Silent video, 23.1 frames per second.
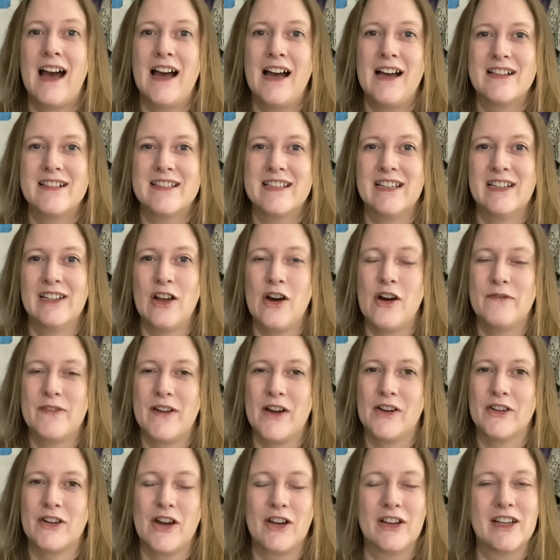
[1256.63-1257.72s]
See a lot of it
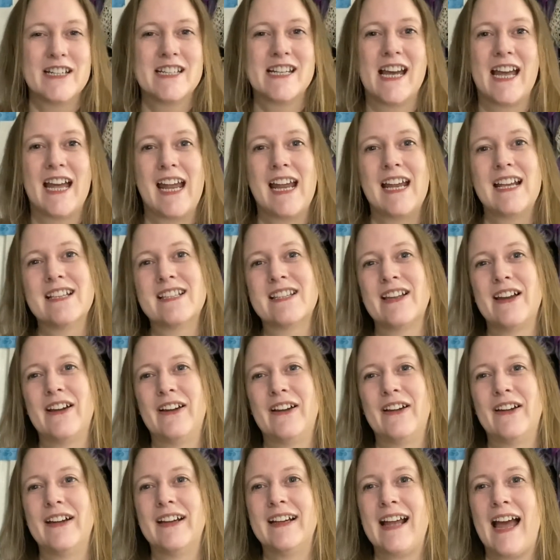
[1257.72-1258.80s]
on holiday. So
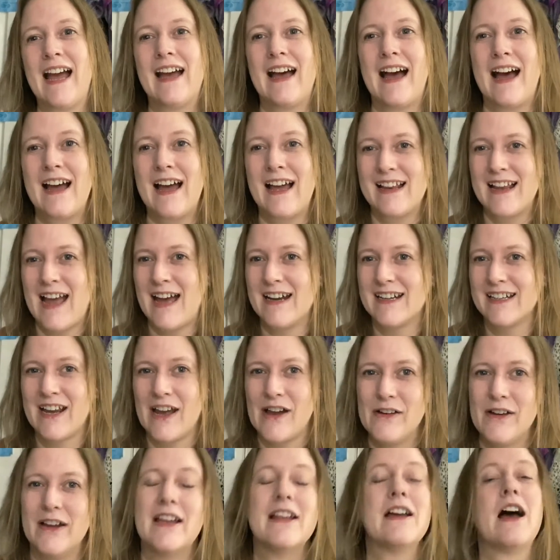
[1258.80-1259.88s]
yeah, I had a go
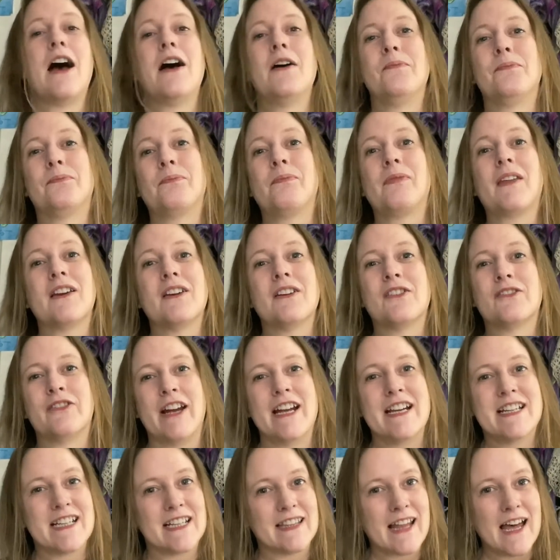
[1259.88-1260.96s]
at
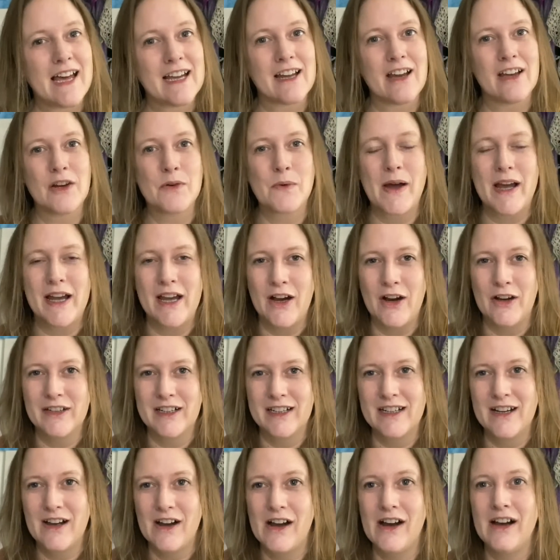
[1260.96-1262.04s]
creating that colourway on a
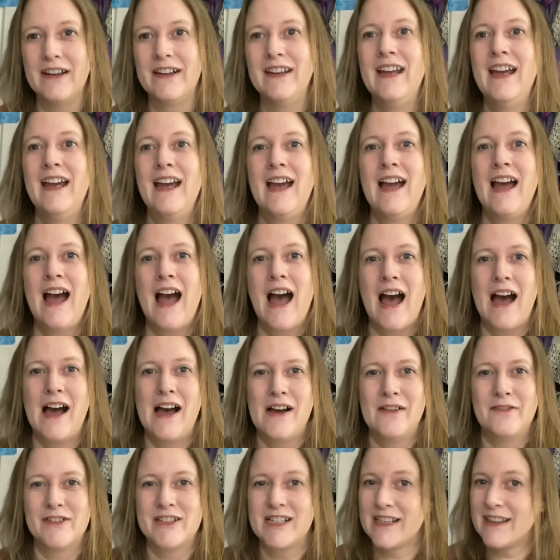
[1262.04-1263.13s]
yarn,
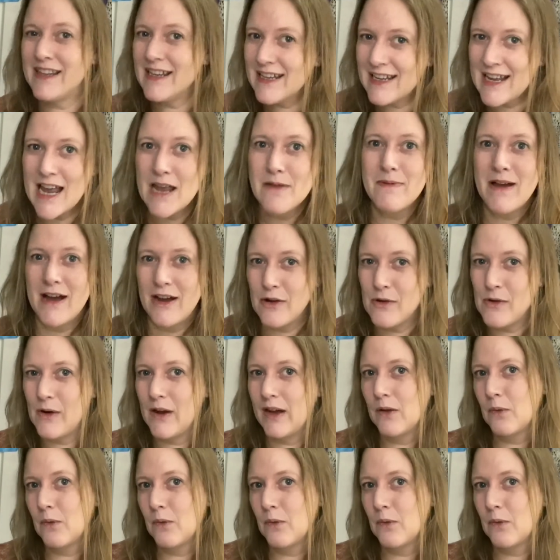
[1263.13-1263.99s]
which I think came out quite